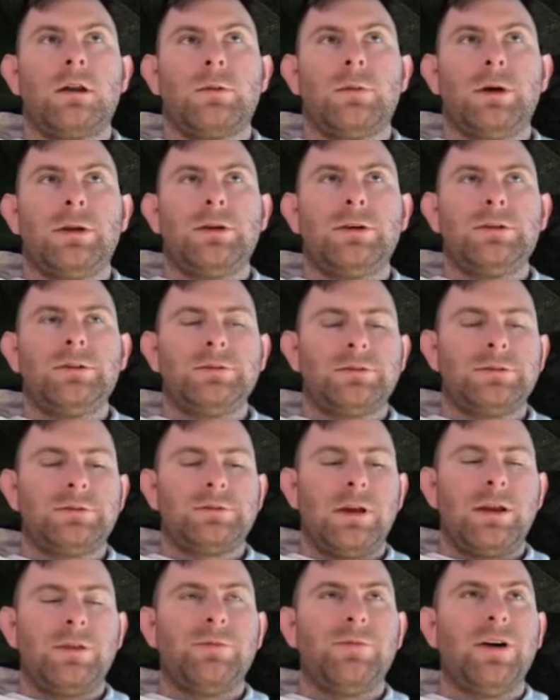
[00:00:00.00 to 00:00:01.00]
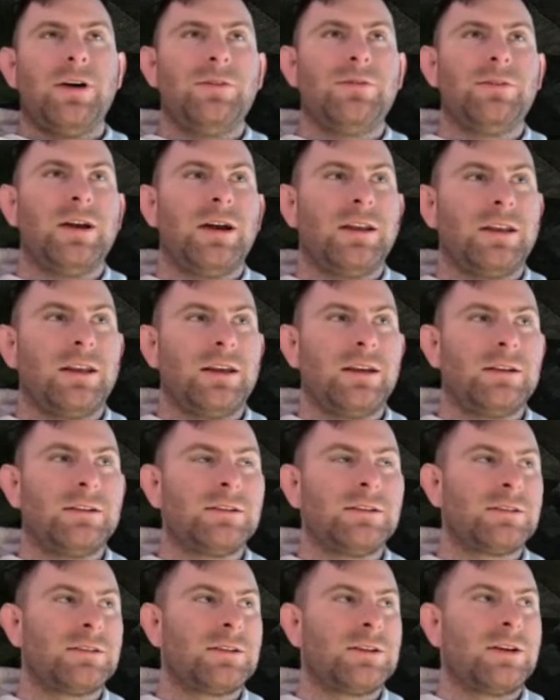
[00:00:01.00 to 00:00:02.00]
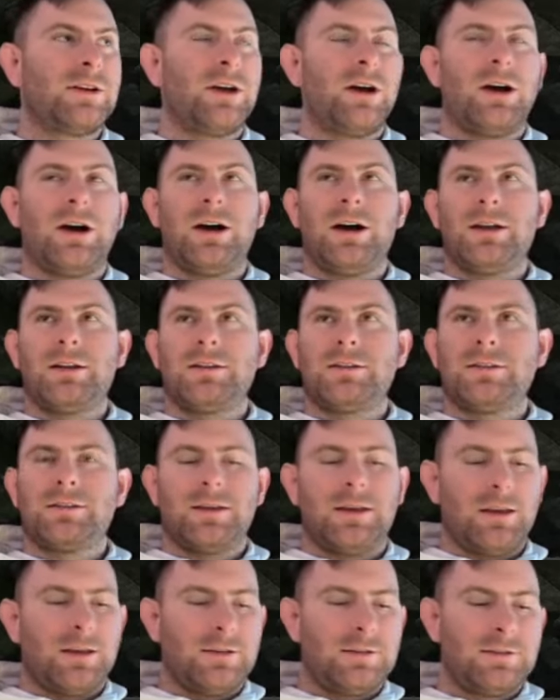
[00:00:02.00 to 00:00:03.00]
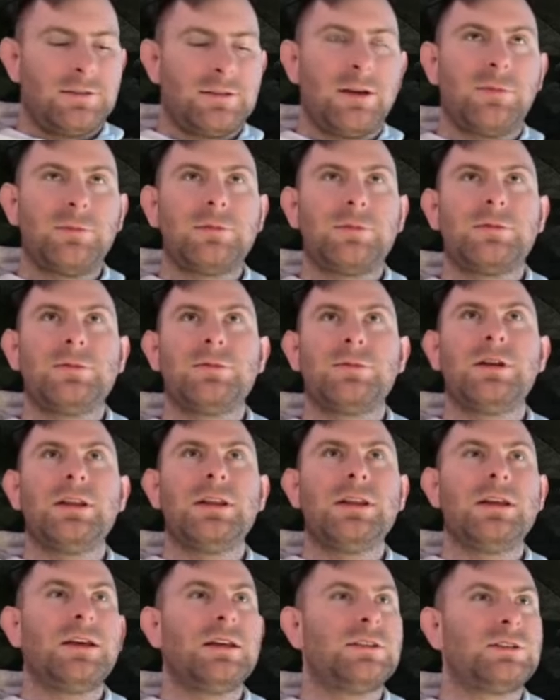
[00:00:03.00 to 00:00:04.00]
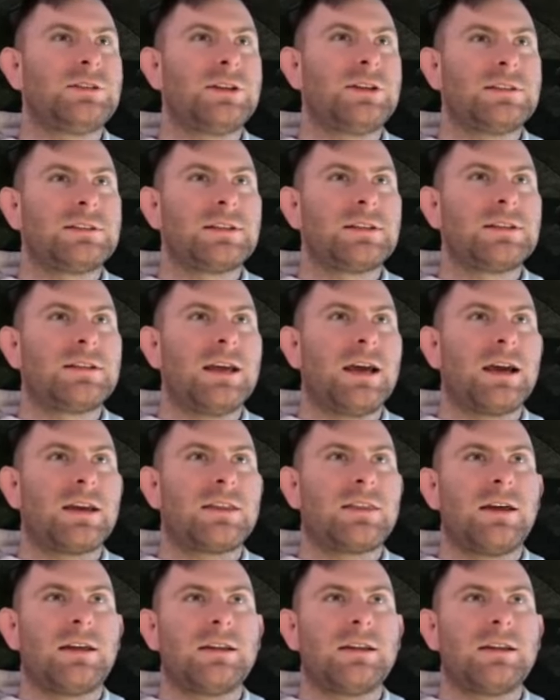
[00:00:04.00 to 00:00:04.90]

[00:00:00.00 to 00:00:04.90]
my dudes. Random Fight Fan here. Got some really interesting tech that